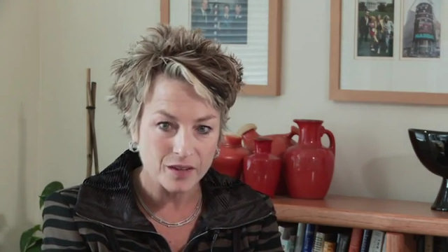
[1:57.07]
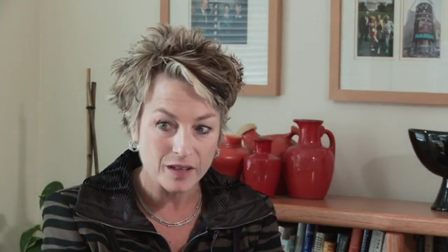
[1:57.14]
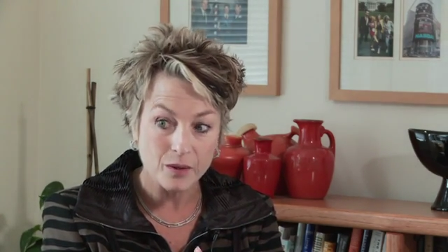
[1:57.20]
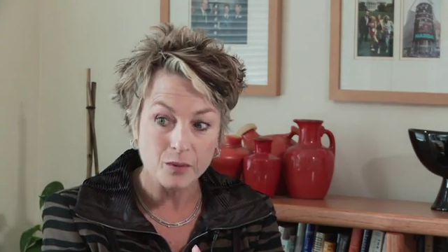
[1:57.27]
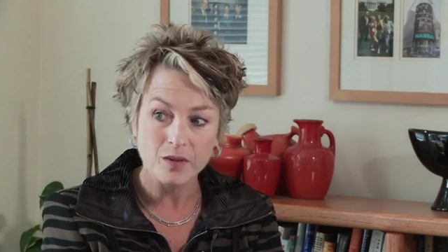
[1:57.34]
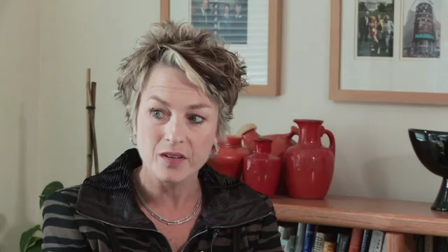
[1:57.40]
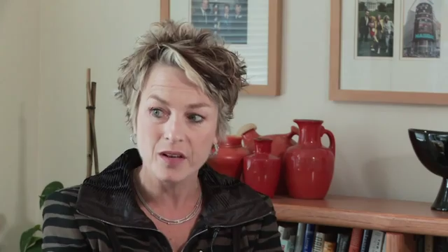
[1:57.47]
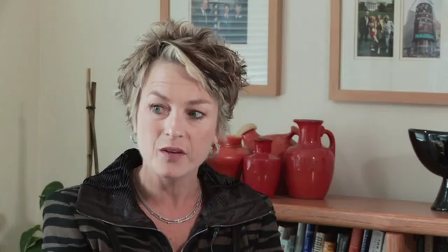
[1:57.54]
And I
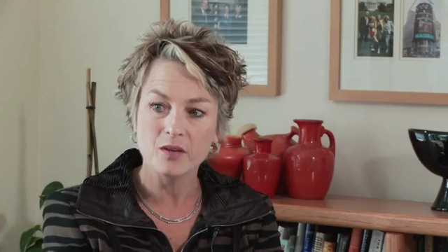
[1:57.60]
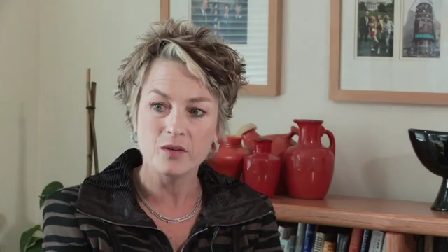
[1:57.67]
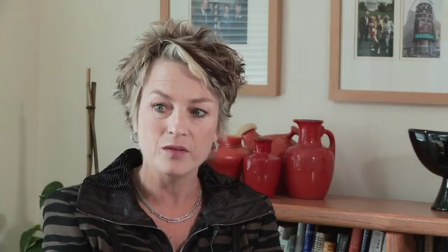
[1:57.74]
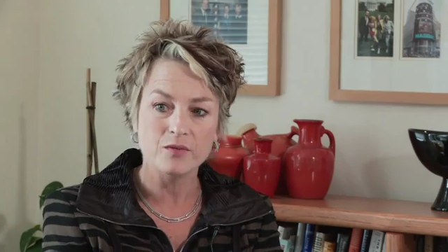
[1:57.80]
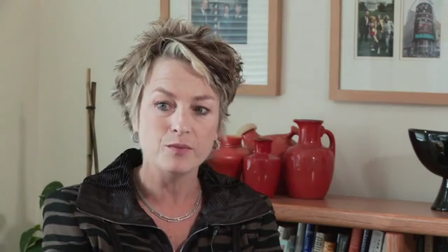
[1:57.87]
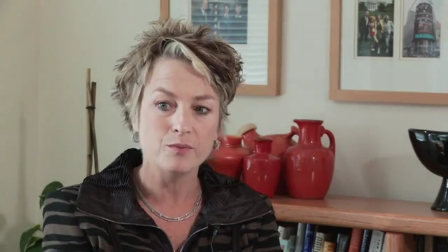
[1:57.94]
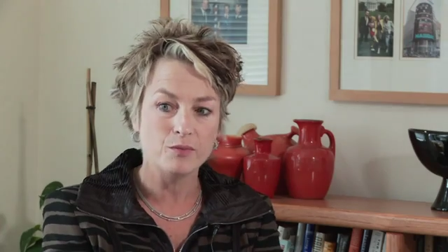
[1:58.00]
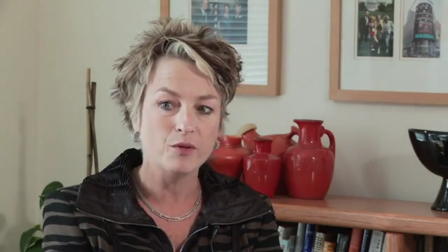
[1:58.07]
would tell you
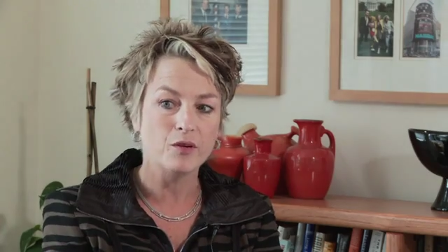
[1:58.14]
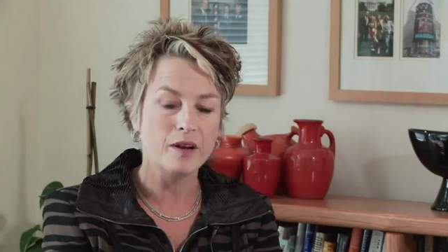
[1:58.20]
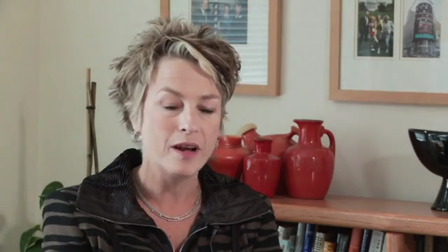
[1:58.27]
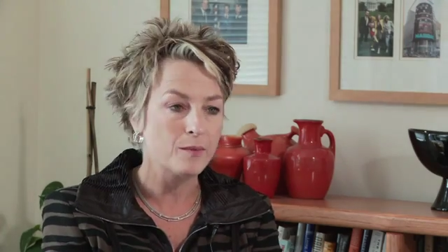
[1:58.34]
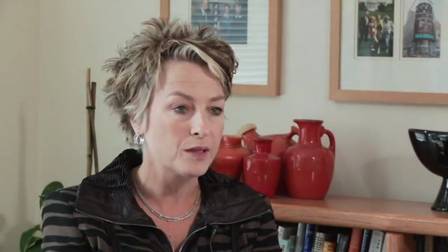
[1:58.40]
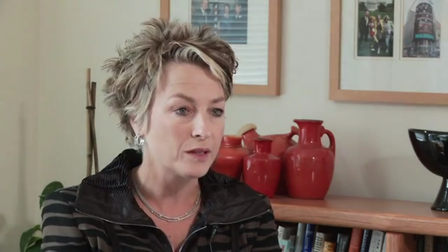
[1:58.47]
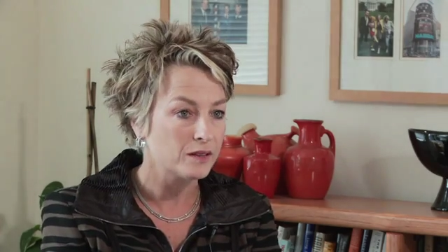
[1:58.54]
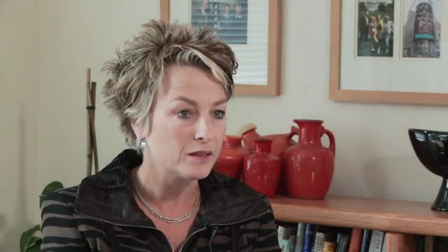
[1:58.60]
that
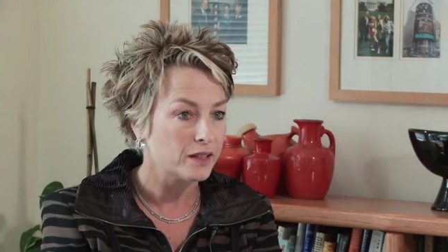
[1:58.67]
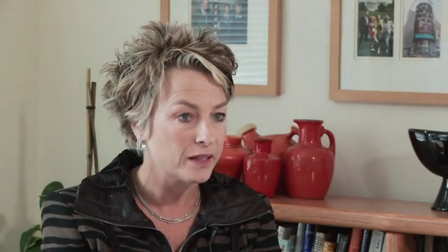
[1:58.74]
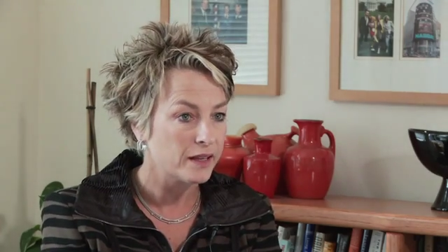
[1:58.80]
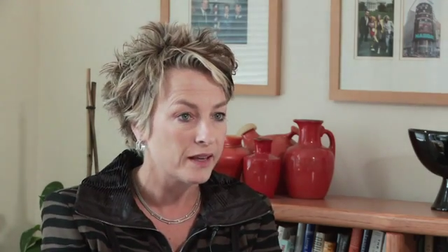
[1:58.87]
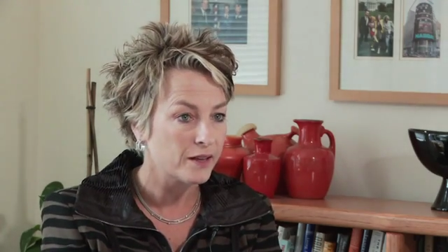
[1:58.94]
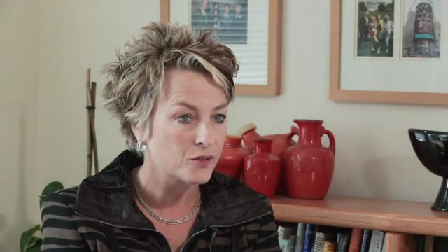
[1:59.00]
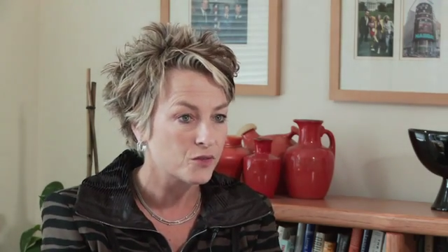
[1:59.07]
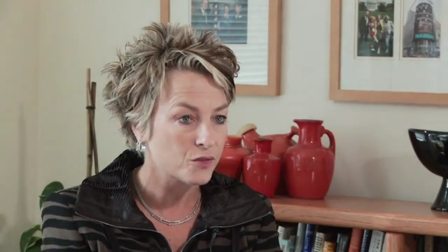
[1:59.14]
predominantly the
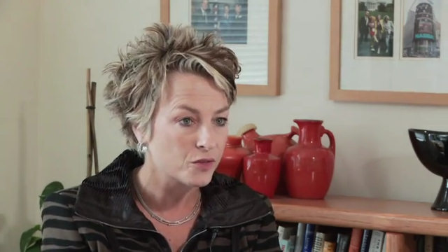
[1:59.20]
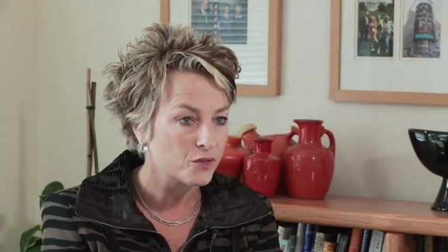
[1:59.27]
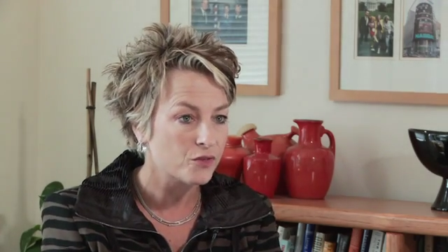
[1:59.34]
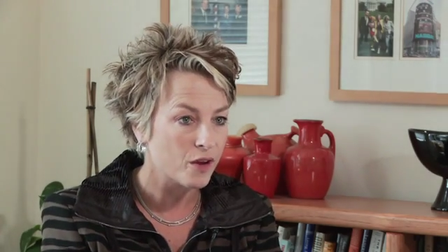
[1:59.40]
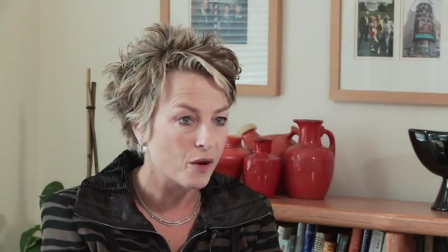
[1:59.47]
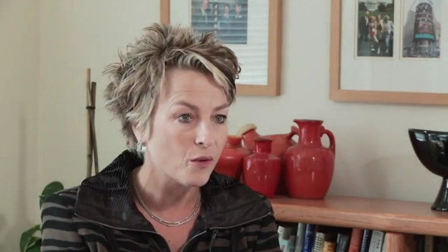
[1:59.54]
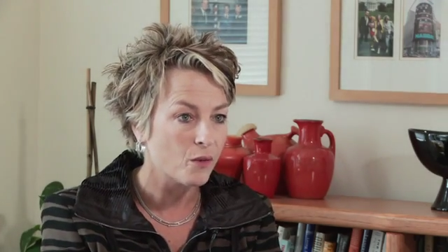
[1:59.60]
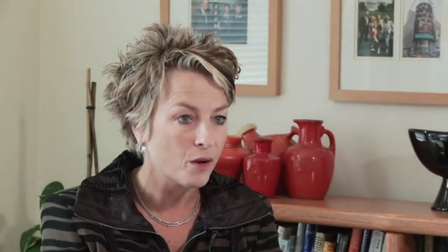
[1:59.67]
answer is
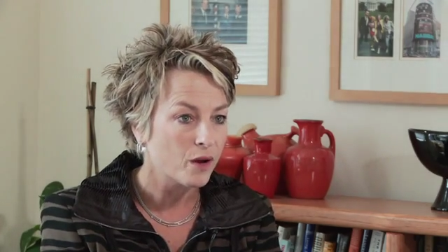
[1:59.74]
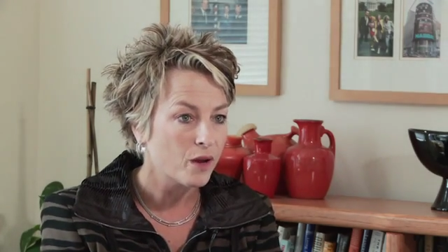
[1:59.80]
no,